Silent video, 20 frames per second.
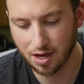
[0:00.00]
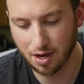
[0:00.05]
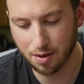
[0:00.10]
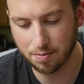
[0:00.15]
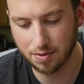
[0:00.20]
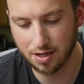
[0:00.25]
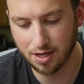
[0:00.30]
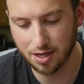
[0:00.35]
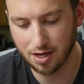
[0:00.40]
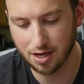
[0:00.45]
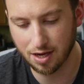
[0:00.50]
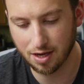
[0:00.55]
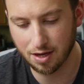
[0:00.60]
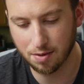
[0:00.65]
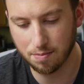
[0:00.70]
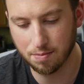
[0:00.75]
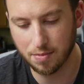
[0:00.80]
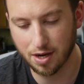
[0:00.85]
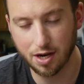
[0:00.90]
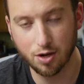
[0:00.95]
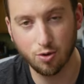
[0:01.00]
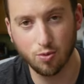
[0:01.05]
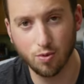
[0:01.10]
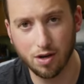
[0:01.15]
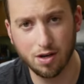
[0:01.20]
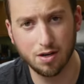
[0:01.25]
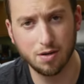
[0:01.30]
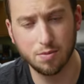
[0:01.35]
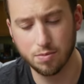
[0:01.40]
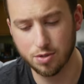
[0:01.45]
I'm getting my
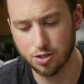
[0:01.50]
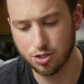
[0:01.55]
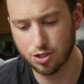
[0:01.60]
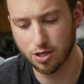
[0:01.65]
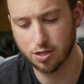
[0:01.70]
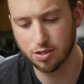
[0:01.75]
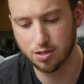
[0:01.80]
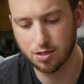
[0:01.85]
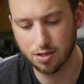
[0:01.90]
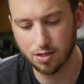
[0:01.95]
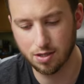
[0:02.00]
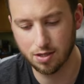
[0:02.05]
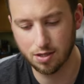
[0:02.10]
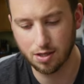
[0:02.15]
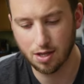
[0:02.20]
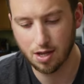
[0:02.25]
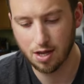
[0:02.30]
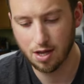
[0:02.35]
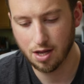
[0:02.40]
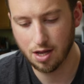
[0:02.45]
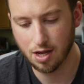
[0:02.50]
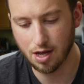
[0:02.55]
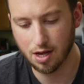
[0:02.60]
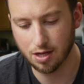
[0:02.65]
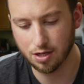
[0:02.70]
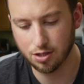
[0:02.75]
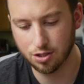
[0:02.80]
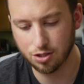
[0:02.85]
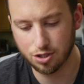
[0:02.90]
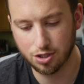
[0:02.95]
green and magenta
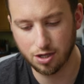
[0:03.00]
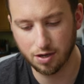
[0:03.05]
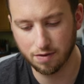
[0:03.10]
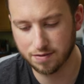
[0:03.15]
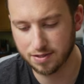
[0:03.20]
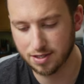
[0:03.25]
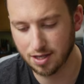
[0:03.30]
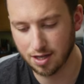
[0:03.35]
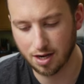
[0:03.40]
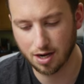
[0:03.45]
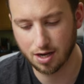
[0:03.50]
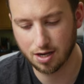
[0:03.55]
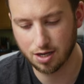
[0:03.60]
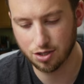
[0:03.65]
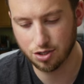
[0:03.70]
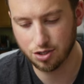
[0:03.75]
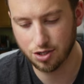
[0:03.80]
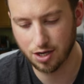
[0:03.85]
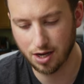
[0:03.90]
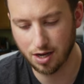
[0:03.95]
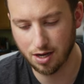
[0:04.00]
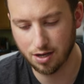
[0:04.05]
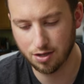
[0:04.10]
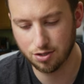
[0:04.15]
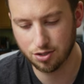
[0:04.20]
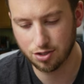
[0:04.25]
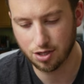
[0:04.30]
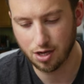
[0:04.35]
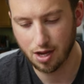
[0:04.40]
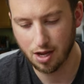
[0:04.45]
uh, shifts that I can
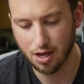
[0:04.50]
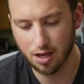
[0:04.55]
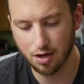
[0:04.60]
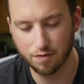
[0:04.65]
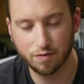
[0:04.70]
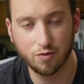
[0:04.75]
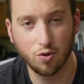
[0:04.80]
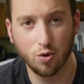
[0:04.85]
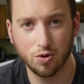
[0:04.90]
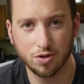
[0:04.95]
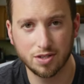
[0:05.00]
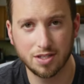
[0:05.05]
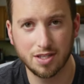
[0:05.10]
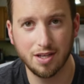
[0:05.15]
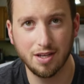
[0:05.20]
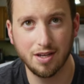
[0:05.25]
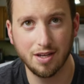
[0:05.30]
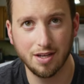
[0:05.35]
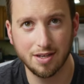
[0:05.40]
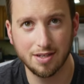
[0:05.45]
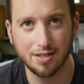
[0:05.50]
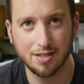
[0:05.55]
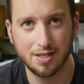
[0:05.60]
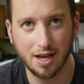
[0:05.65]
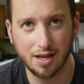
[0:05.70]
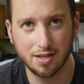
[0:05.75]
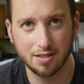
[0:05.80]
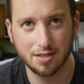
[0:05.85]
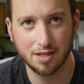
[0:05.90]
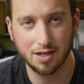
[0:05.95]
change. And of course the
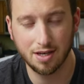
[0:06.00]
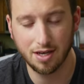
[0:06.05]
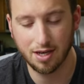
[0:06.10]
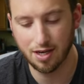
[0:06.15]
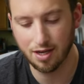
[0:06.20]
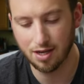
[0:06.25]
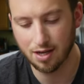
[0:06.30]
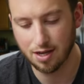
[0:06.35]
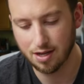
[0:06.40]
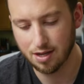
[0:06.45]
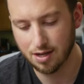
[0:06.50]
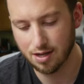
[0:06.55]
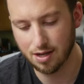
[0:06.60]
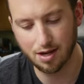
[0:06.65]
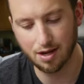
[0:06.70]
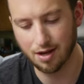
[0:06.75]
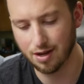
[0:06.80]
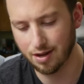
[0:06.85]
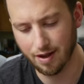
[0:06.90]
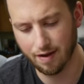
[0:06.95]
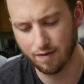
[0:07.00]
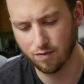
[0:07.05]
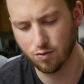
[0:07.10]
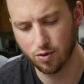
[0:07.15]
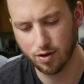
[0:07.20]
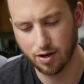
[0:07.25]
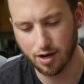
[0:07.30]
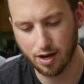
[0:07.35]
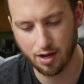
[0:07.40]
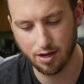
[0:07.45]
intensity uh,
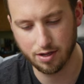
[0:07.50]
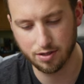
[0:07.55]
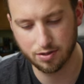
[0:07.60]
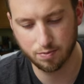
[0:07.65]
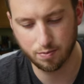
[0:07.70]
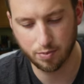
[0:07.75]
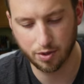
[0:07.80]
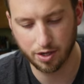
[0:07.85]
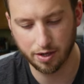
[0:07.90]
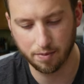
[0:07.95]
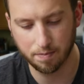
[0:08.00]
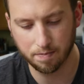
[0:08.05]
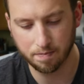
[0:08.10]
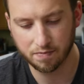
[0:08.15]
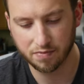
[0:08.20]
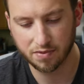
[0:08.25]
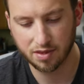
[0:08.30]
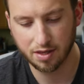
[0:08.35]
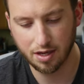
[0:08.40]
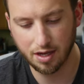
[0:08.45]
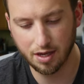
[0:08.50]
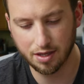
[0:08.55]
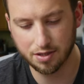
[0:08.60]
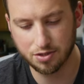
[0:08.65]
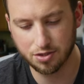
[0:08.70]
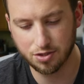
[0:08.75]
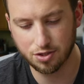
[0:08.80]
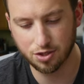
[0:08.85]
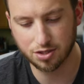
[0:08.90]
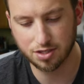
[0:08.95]
everyone has, but
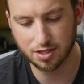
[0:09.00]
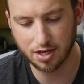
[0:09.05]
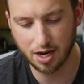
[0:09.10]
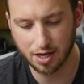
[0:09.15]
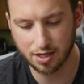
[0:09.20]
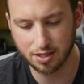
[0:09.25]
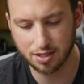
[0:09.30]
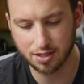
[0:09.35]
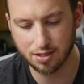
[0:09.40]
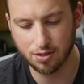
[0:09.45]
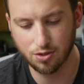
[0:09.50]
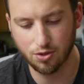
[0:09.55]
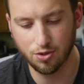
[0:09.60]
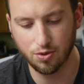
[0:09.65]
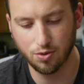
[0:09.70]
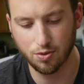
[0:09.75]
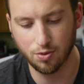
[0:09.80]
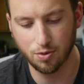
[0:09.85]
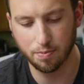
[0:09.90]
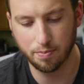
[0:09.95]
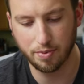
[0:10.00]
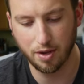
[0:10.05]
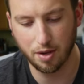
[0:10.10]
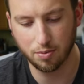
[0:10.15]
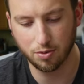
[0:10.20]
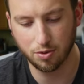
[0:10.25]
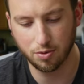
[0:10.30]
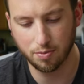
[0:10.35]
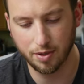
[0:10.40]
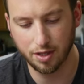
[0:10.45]
it's just nice to be
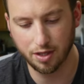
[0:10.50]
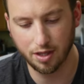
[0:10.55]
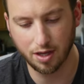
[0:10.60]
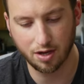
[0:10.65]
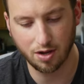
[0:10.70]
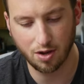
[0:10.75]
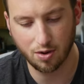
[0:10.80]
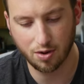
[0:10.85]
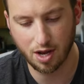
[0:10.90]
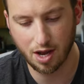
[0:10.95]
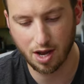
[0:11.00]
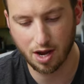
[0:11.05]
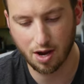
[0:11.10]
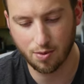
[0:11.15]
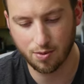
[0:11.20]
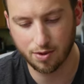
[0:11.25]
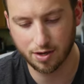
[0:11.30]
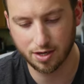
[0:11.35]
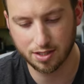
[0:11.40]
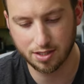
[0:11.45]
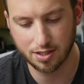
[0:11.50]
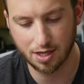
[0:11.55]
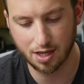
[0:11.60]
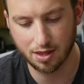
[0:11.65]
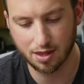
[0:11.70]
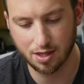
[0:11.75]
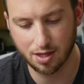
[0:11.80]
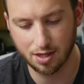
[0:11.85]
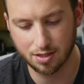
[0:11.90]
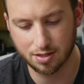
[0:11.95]
able to be like, okay, I wanna
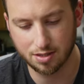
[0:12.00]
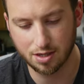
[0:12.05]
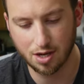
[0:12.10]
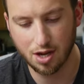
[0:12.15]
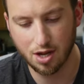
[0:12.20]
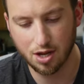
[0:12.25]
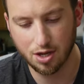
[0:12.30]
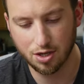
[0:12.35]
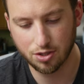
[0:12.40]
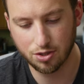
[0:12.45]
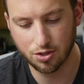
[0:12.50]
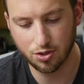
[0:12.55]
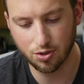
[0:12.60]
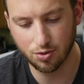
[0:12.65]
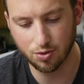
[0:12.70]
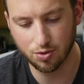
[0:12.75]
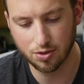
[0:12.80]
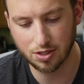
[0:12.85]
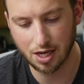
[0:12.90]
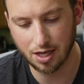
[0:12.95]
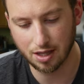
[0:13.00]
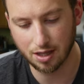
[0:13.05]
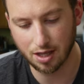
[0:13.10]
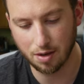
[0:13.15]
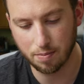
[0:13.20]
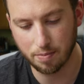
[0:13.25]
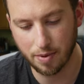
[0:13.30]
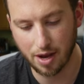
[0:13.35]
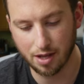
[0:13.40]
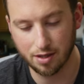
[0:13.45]
set this to
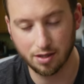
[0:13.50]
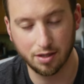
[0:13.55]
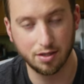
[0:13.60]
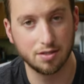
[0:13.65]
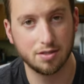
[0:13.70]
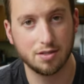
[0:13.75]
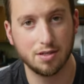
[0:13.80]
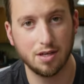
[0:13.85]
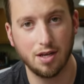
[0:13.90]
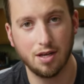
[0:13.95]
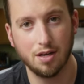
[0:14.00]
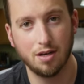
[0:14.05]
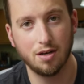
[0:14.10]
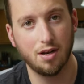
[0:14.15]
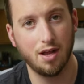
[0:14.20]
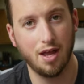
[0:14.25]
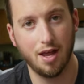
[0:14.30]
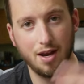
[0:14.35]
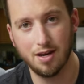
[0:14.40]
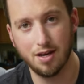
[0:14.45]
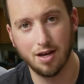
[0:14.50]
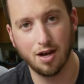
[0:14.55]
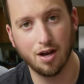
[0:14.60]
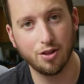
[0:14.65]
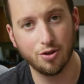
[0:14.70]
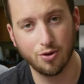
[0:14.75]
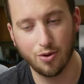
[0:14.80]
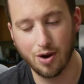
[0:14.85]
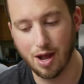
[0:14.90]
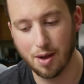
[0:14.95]
daylight balance in any
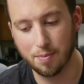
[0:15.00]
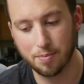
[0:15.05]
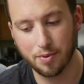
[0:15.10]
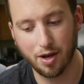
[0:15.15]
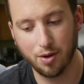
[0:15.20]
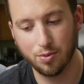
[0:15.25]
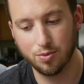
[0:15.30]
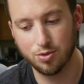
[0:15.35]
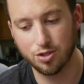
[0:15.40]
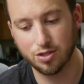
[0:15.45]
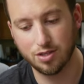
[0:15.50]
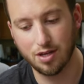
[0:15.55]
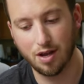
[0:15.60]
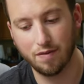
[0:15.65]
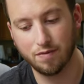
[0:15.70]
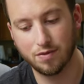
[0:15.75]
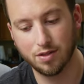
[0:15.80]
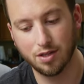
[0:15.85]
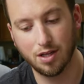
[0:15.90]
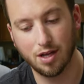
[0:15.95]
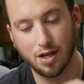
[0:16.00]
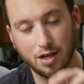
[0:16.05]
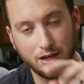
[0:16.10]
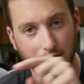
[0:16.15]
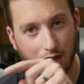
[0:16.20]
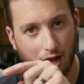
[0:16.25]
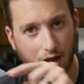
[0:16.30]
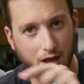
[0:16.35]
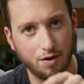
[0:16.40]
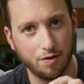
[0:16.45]
other app. I would just have to
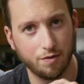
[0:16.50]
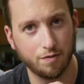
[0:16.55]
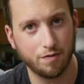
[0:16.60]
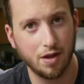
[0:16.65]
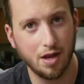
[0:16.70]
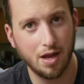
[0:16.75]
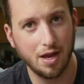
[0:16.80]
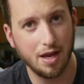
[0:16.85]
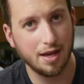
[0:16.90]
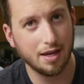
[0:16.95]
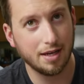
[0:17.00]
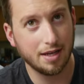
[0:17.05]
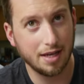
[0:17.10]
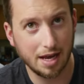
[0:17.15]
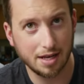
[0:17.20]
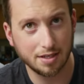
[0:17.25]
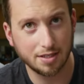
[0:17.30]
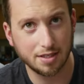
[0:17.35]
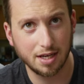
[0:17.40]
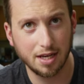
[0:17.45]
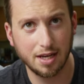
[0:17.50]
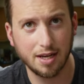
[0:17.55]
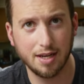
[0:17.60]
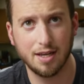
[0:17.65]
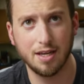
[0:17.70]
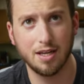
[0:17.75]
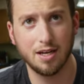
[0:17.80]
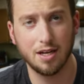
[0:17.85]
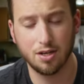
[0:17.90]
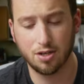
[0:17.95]
like kind of guess it and
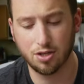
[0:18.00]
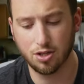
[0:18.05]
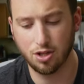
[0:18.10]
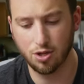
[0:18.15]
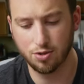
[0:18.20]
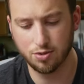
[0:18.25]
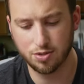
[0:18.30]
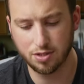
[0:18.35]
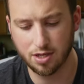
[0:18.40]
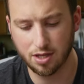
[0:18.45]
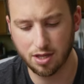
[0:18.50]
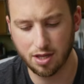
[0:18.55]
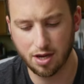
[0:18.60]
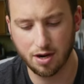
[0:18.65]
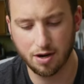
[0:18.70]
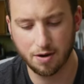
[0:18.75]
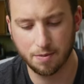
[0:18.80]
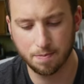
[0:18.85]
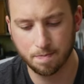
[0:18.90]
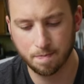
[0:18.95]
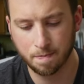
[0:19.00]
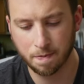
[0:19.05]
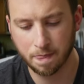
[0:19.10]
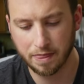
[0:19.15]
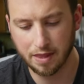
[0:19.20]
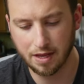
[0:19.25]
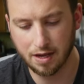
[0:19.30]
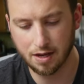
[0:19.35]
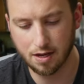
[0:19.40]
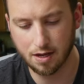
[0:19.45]
get it close to there.
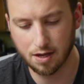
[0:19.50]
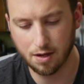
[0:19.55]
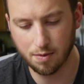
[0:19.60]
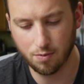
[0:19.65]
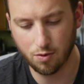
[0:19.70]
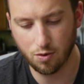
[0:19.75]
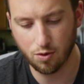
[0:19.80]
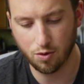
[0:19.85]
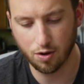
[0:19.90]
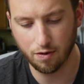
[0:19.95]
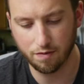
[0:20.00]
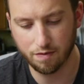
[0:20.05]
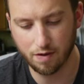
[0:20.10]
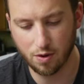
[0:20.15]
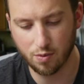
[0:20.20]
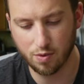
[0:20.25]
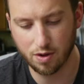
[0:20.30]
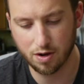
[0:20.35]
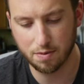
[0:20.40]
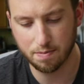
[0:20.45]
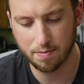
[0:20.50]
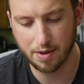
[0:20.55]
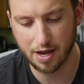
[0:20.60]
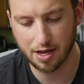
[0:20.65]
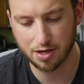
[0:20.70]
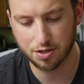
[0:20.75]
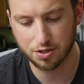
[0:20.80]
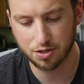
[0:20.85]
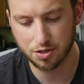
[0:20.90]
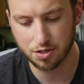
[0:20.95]
Um, or if I want to
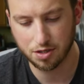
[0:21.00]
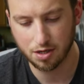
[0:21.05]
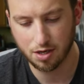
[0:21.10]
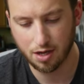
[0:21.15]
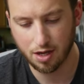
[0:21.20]
match